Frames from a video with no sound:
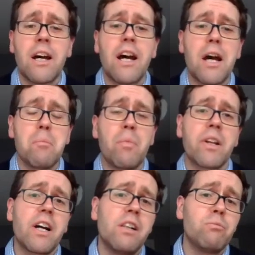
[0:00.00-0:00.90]

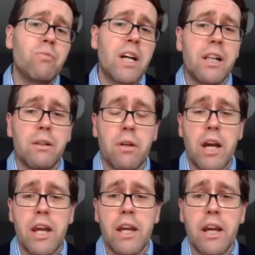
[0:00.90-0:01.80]
But
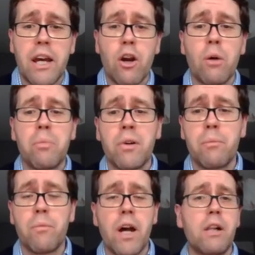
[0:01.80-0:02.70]
I hope
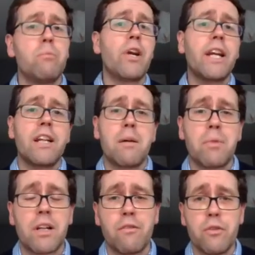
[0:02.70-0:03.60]
I'll break it
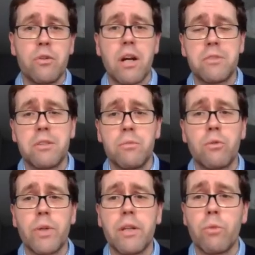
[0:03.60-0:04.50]
up a few times in
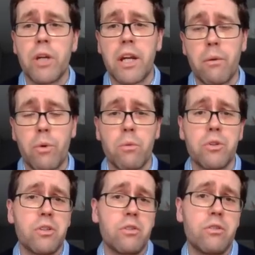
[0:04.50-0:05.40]
between where I
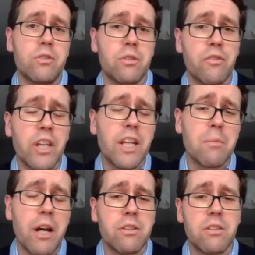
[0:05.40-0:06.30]
want you to sort of think
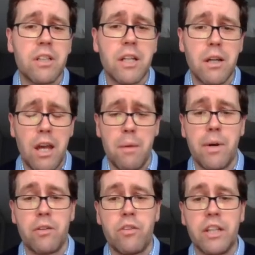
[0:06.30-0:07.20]
about
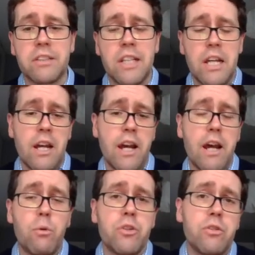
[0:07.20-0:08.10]
things,
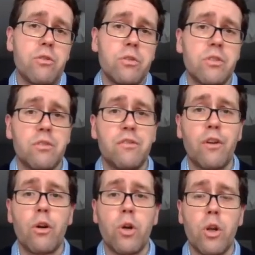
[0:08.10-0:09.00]
and I want you to sort of
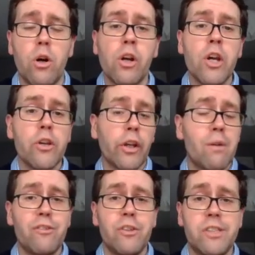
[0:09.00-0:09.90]
follow along. You can
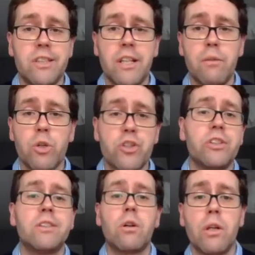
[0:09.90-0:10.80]
obviously watch
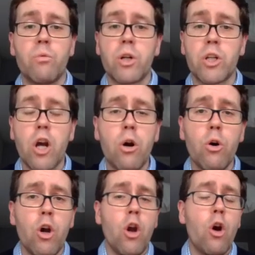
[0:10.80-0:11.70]
this all in one
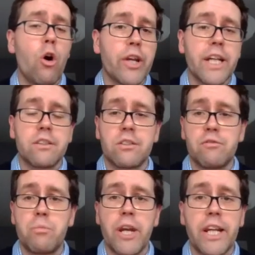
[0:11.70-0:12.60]
go, or you can sort
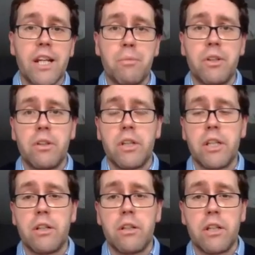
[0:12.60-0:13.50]
of break it up in
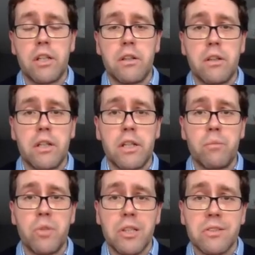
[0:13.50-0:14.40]

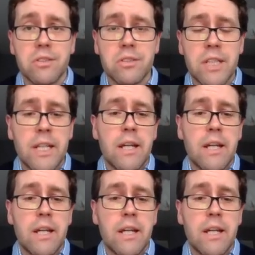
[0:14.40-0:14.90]
pieces.